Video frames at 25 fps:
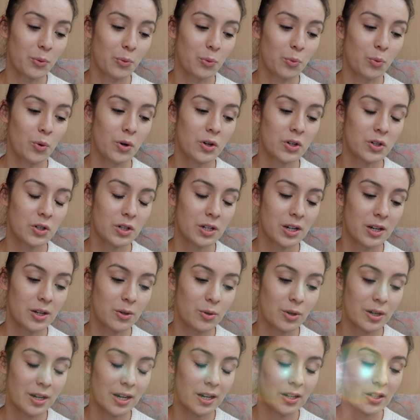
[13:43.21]
What
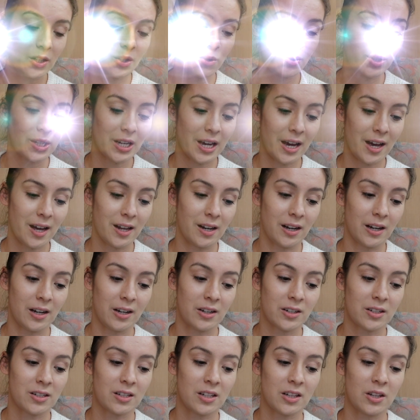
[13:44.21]
can you tell
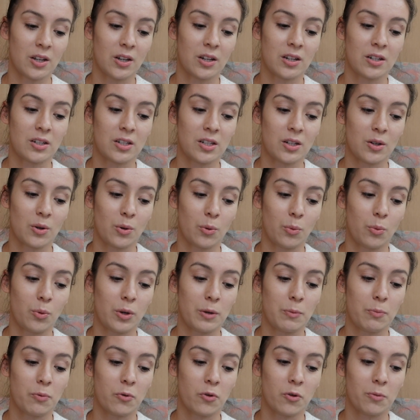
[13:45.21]
us that
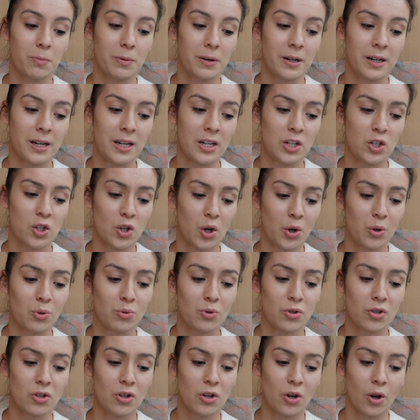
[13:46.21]
we probably
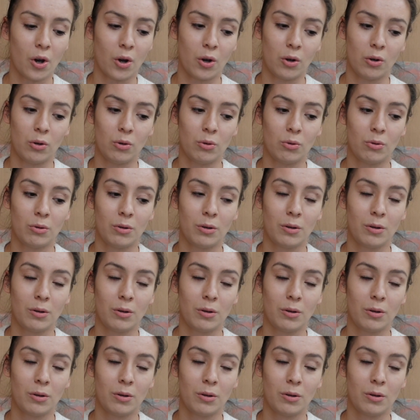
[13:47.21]
don't know